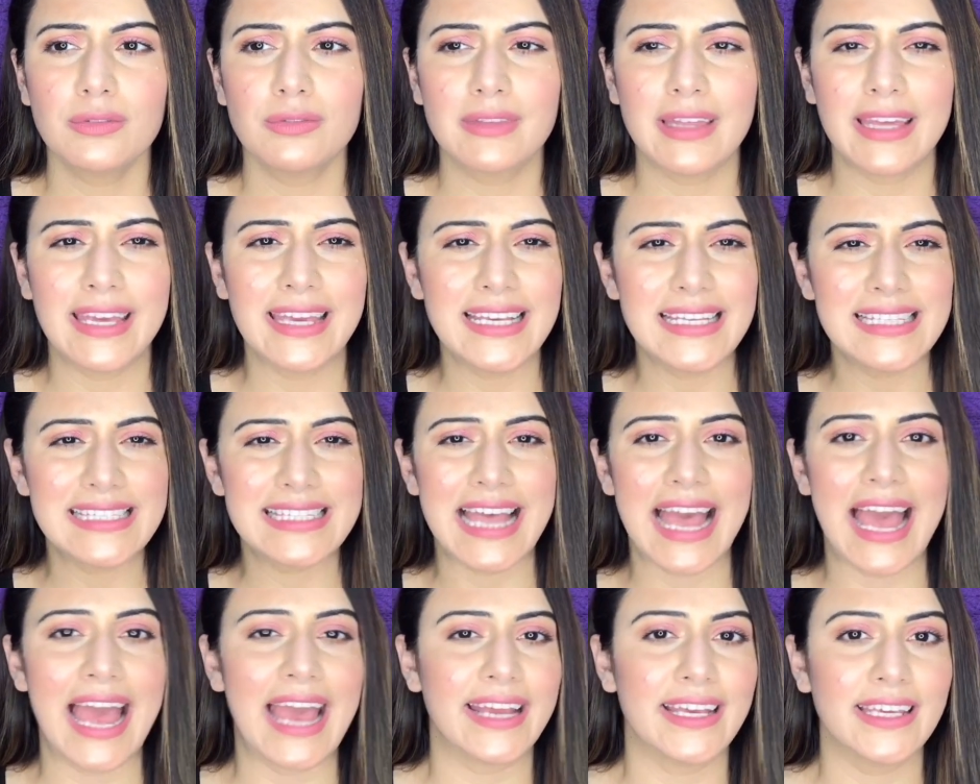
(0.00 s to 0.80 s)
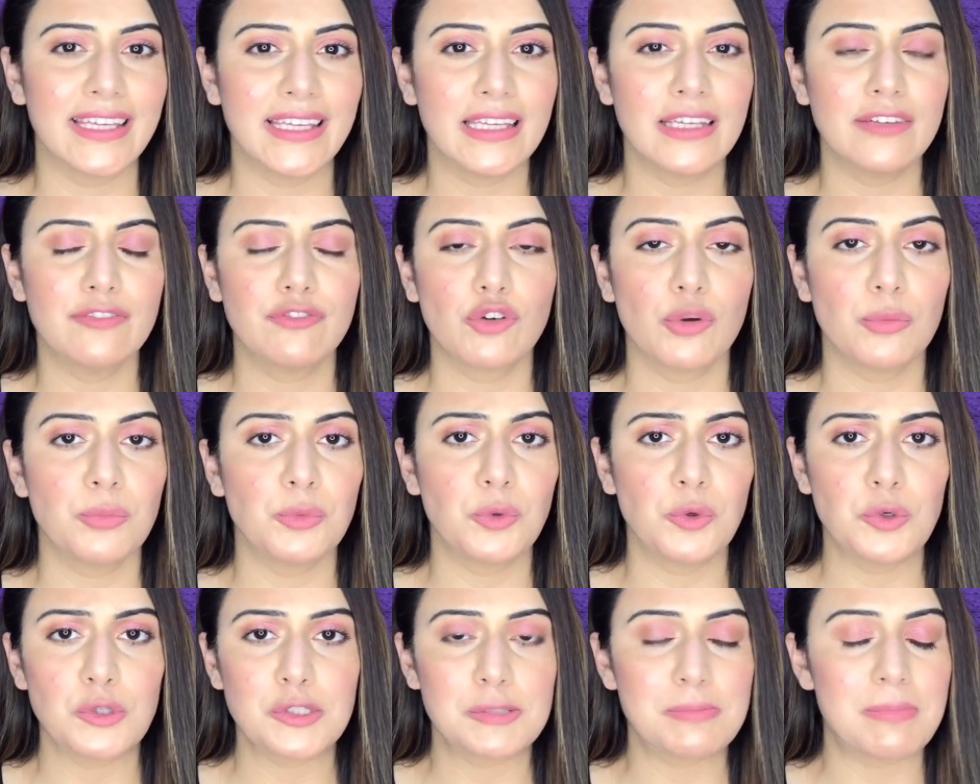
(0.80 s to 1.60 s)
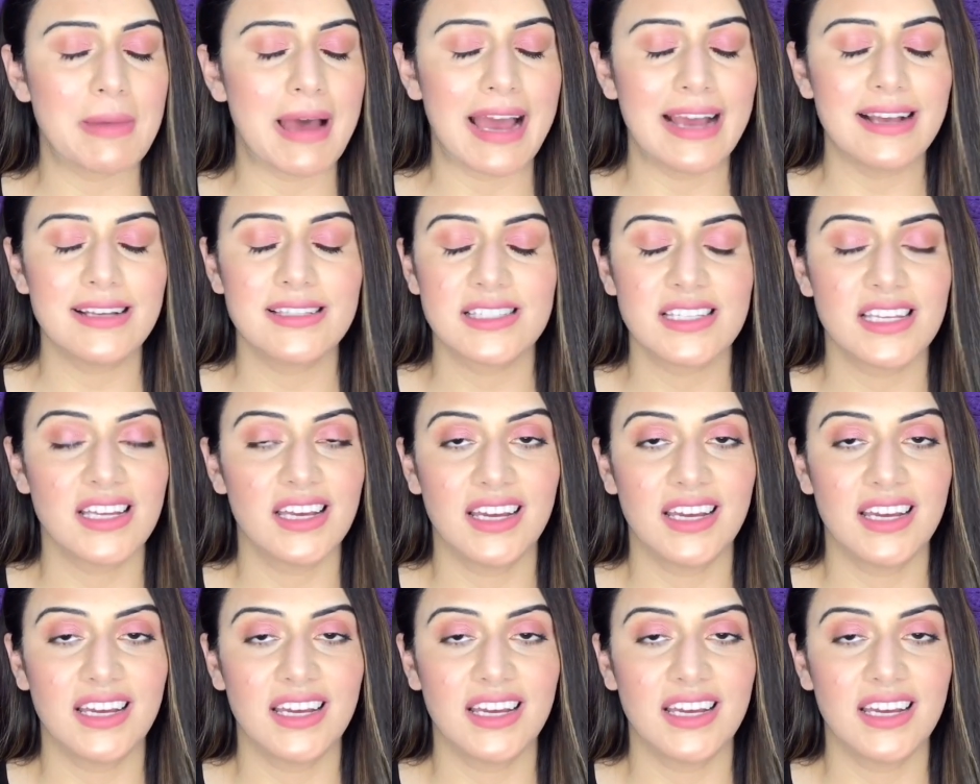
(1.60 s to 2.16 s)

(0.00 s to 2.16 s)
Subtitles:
things hanging from those bags.